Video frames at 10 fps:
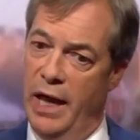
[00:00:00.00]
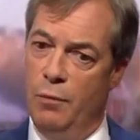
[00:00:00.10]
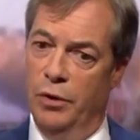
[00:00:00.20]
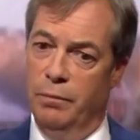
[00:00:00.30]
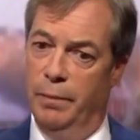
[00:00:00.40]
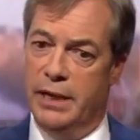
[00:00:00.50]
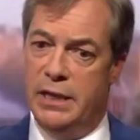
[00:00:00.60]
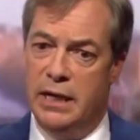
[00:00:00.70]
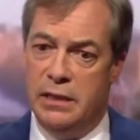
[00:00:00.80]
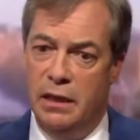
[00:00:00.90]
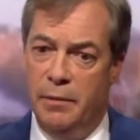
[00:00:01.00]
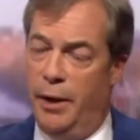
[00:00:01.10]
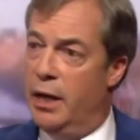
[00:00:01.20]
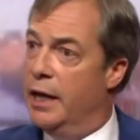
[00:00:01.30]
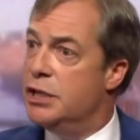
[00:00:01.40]
Well, it wouldn't, because it isn't
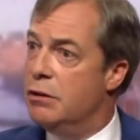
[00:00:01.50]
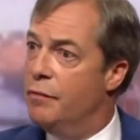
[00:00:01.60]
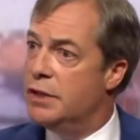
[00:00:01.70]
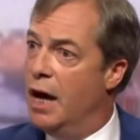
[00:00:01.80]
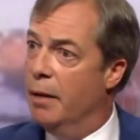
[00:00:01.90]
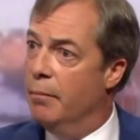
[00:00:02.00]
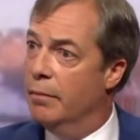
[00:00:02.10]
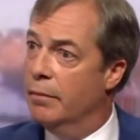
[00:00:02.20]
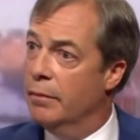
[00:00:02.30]
the burning issue of the time.